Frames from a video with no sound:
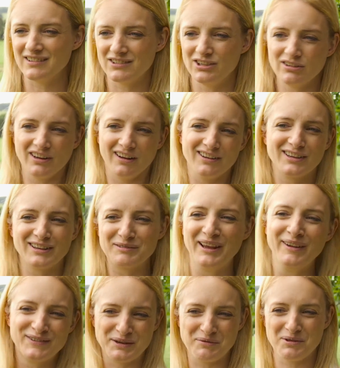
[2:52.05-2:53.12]
You can
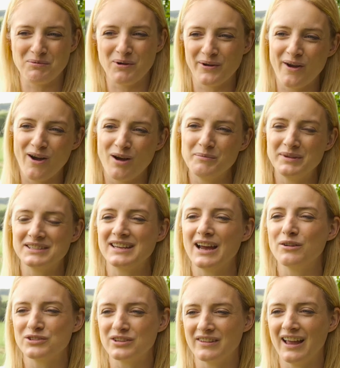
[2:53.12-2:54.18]
lift it with one arm. It's
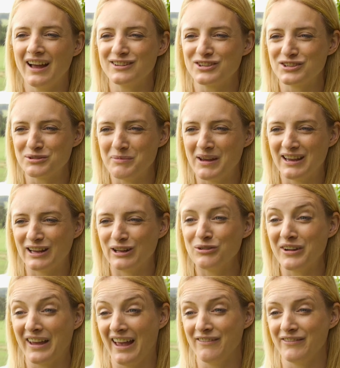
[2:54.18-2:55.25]
down to the actor to make it
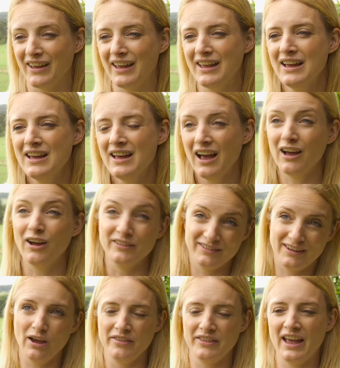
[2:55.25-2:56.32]
look heavy,
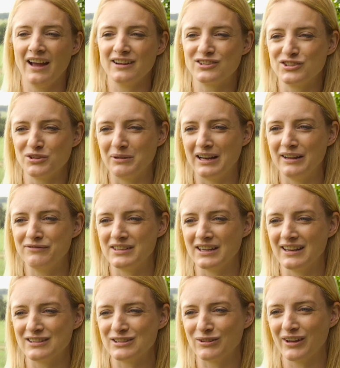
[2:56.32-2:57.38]
and the actors who are
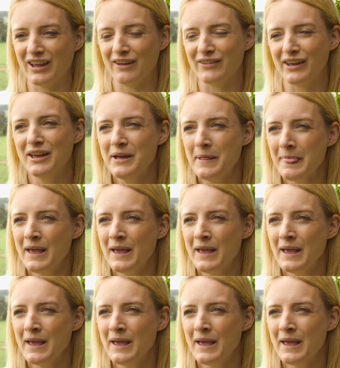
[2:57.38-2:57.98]
lifting it to look heavy.